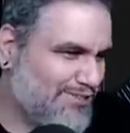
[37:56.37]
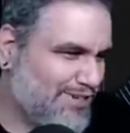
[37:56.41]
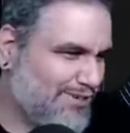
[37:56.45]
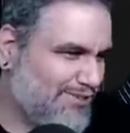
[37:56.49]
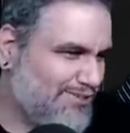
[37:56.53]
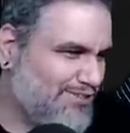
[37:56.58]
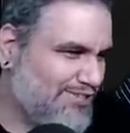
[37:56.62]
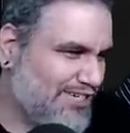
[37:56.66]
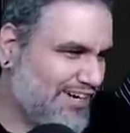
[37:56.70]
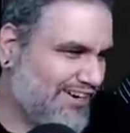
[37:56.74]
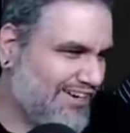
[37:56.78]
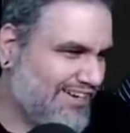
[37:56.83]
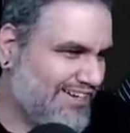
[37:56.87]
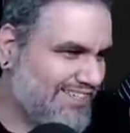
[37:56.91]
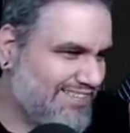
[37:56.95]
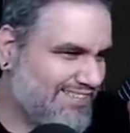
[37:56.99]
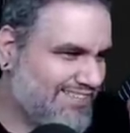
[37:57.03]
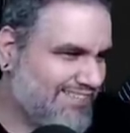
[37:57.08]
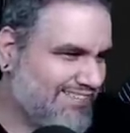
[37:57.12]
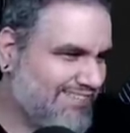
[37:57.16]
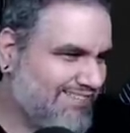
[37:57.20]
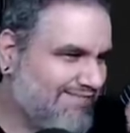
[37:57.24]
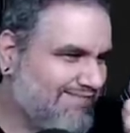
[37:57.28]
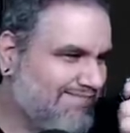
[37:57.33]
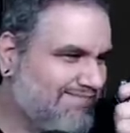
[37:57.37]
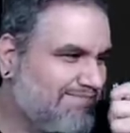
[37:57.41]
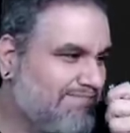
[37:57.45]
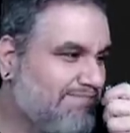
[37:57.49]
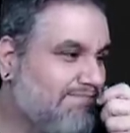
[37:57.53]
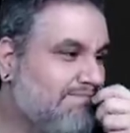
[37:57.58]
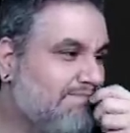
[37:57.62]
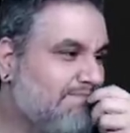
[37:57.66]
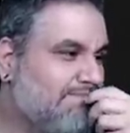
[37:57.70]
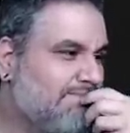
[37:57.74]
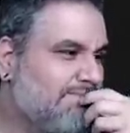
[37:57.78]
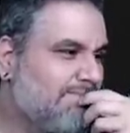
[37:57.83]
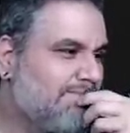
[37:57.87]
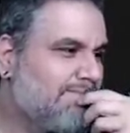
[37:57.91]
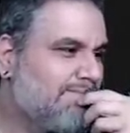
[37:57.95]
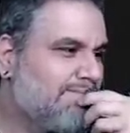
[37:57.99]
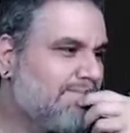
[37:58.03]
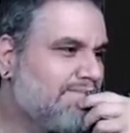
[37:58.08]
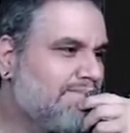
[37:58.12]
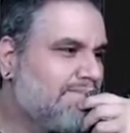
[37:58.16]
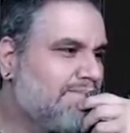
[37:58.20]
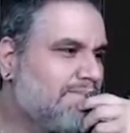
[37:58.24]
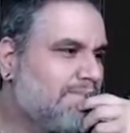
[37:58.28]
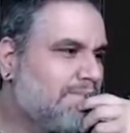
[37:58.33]
is no Jerry's.
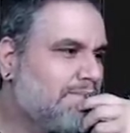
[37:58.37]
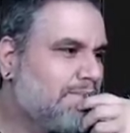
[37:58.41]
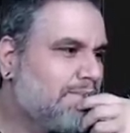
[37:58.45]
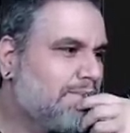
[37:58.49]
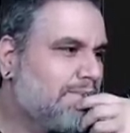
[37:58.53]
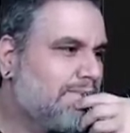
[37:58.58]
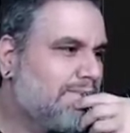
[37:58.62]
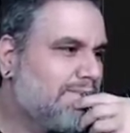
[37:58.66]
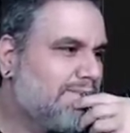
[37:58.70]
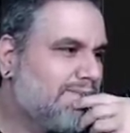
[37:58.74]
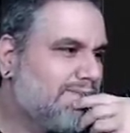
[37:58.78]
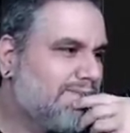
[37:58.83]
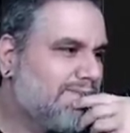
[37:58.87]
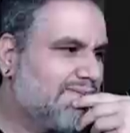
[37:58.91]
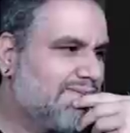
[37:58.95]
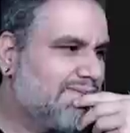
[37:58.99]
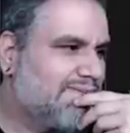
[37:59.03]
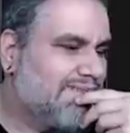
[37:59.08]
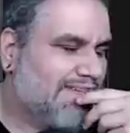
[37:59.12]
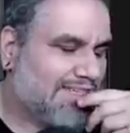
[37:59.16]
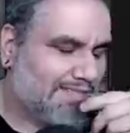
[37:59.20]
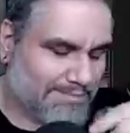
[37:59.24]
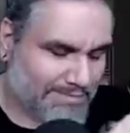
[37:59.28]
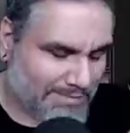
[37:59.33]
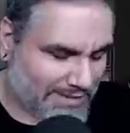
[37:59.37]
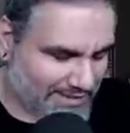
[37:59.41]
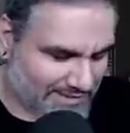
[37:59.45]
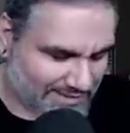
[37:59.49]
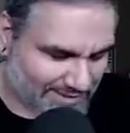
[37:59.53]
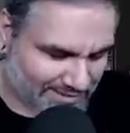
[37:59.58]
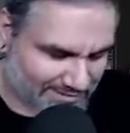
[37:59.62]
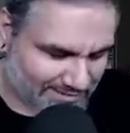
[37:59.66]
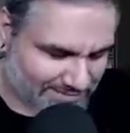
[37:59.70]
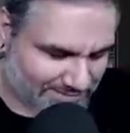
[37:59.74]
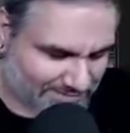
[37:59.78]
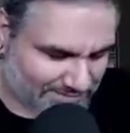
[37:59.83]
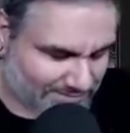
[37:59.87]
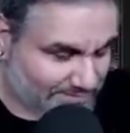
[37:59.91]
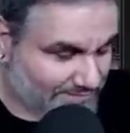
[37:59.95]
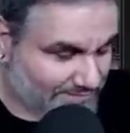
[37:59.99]
Yeah. That's amazing.